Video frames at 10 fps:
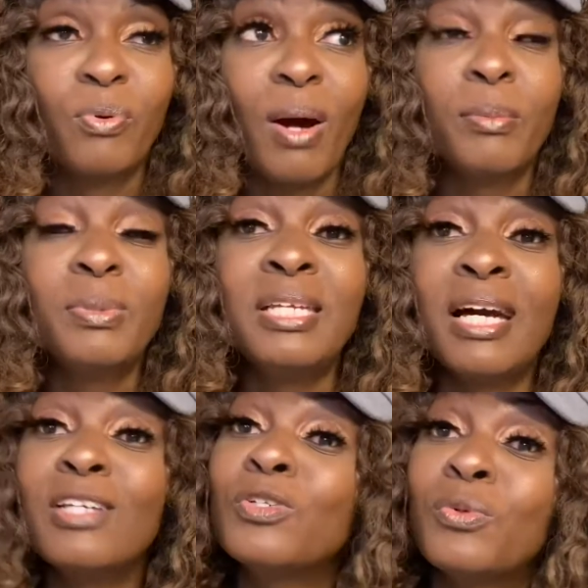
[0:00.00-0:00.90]
Probably
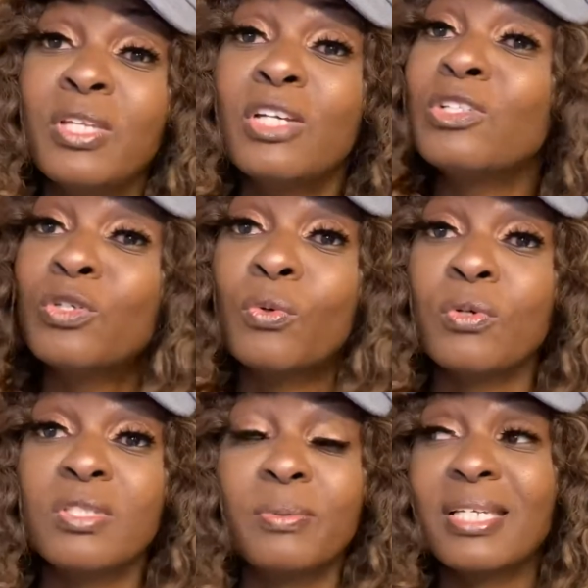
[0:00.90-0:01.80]
not doing their
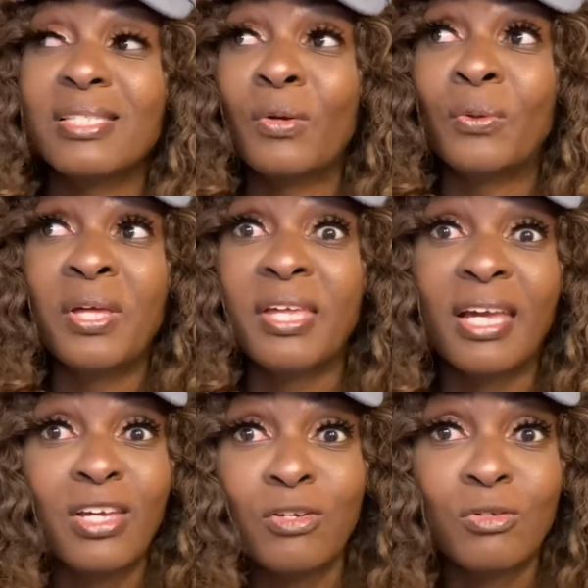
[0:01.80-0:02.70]
chores, because the only thing
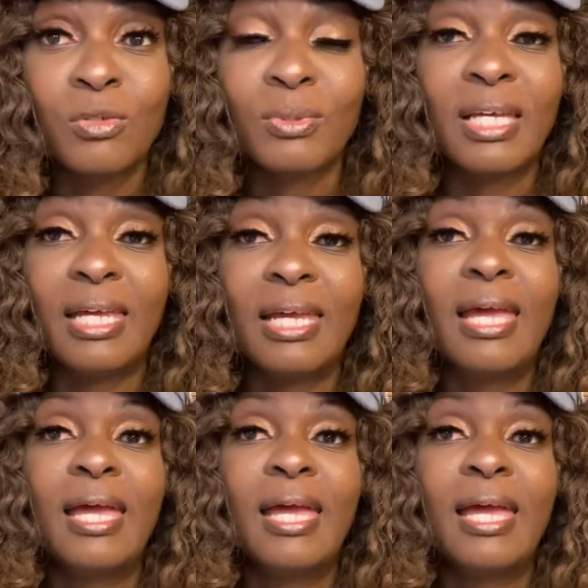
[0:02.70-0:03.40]
I usually